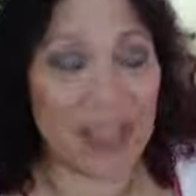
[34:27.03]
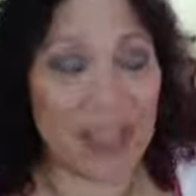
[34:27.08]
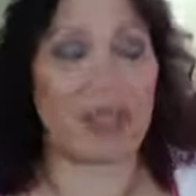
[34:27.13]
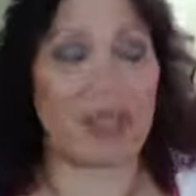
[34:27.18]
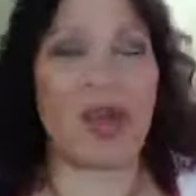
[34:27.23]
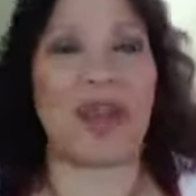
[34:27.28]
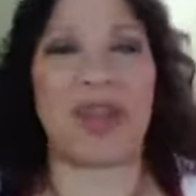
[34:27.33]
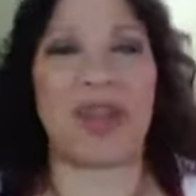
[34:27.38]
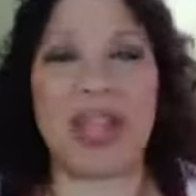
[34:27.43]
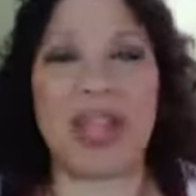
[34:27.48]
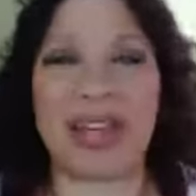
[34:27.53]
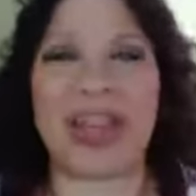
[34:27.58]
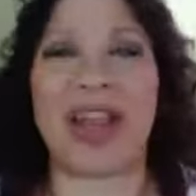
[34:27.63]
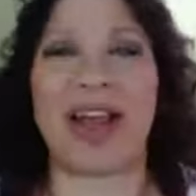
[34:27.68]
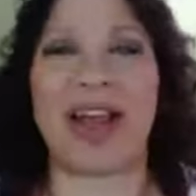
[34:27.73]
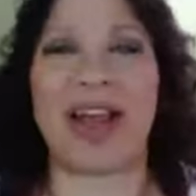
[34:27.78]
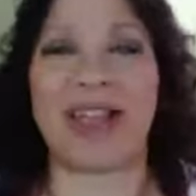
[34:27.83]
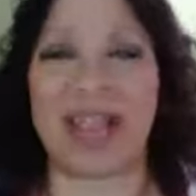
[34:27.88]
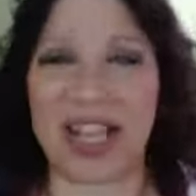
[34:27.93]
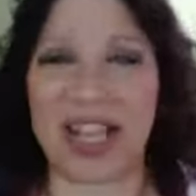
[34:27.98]
So every
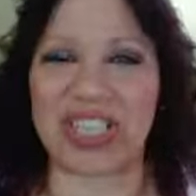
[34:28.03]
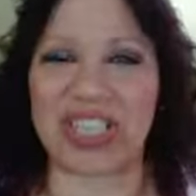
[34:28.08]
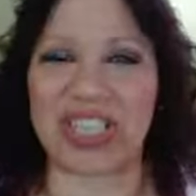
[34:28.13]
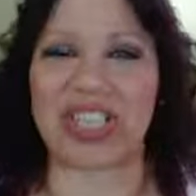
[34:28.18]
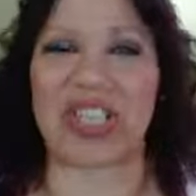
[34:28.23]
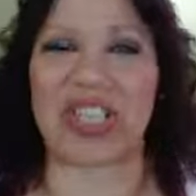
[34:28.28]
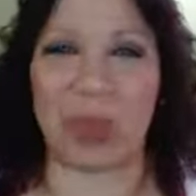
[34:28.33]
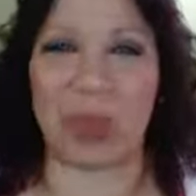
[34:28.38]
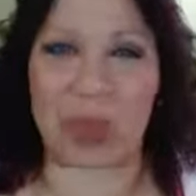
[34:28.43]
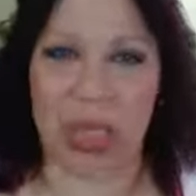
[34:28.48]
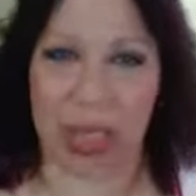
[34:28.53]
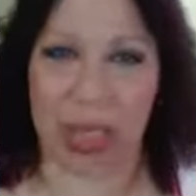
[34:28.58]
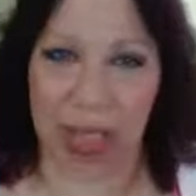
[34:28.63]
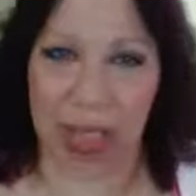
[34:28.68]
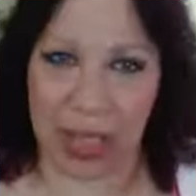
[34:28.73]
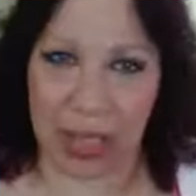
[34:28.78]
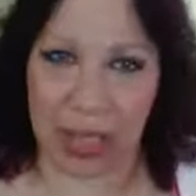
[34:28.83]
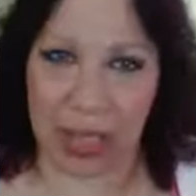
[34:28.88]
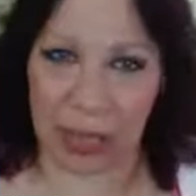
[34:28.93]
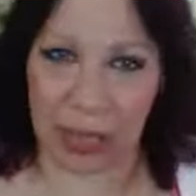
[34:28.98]
incarnation that we
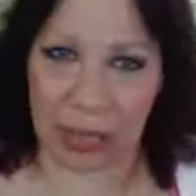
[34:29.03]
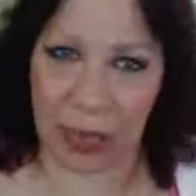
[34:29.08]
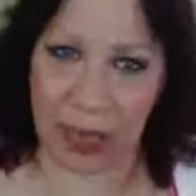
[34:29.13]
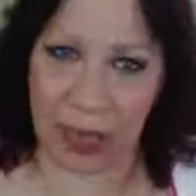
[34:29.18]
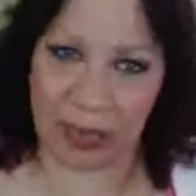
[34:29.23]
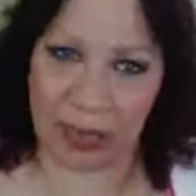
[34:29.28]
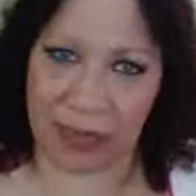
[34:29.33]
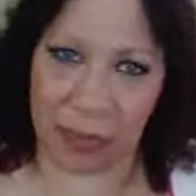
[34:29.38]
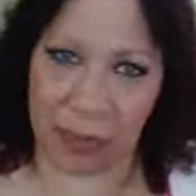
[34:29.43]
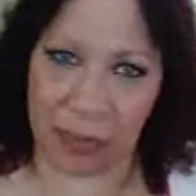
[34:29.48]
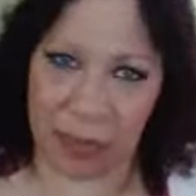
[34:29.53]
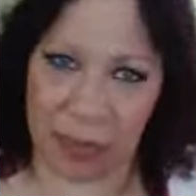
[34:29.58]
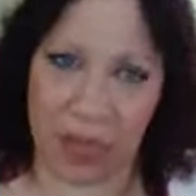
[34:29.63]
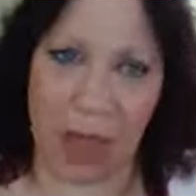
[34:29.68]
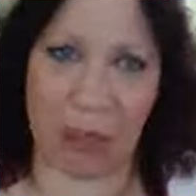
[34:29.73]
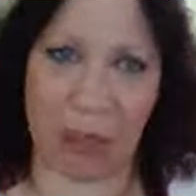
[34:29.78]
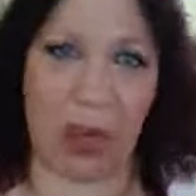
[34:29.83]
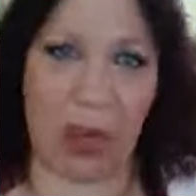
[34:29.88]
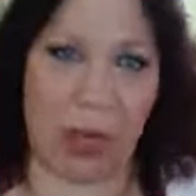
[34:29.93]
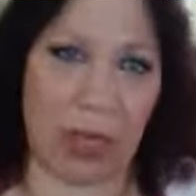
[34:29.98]
have to
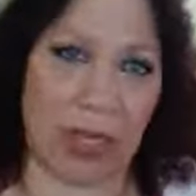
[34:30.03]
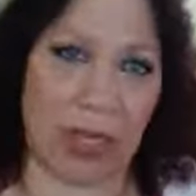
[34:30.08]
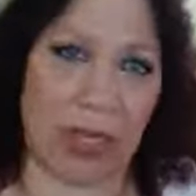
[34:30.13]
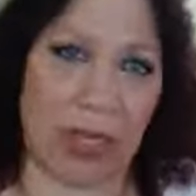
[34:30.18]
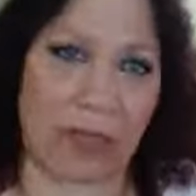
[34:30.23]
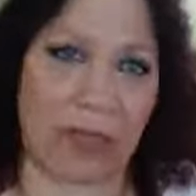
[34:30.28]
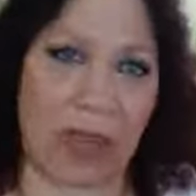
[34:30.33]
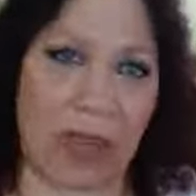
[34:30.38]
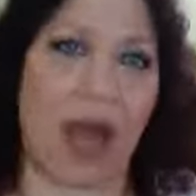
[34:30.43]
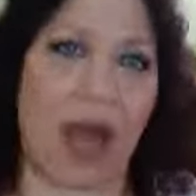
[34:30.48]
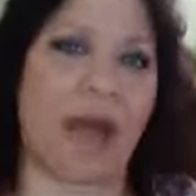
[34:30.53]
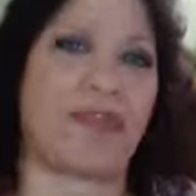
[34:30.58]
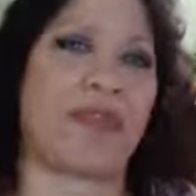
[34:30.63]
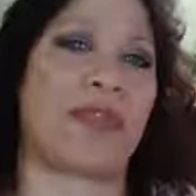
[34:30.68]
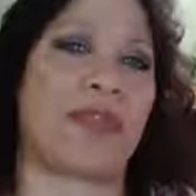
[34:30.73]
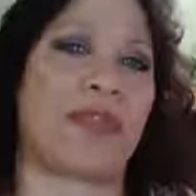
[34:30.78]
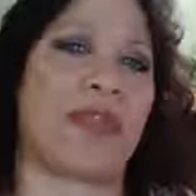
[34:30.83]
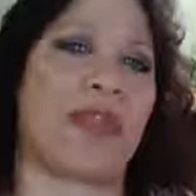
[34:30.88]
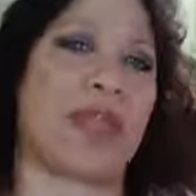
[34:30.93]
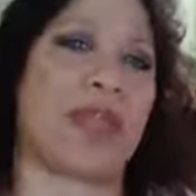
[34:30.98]
pick up where we left
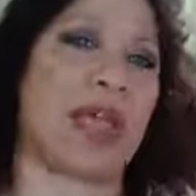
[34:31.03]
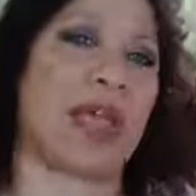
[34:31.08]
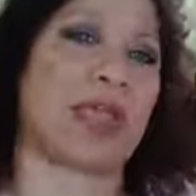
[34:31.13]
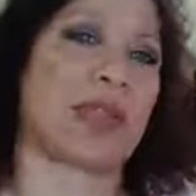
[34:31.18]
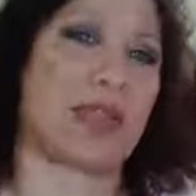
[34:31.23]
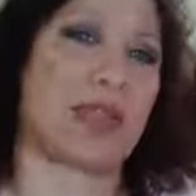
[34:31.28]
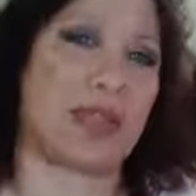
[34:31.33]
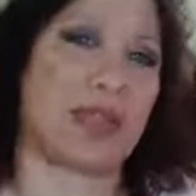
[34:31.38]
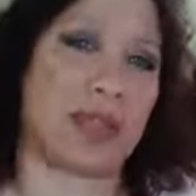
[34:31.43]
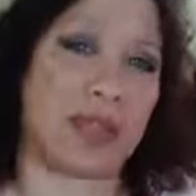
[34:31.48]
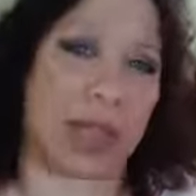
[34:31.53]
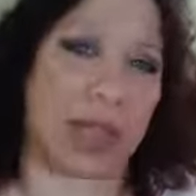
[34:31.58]
off for the lessons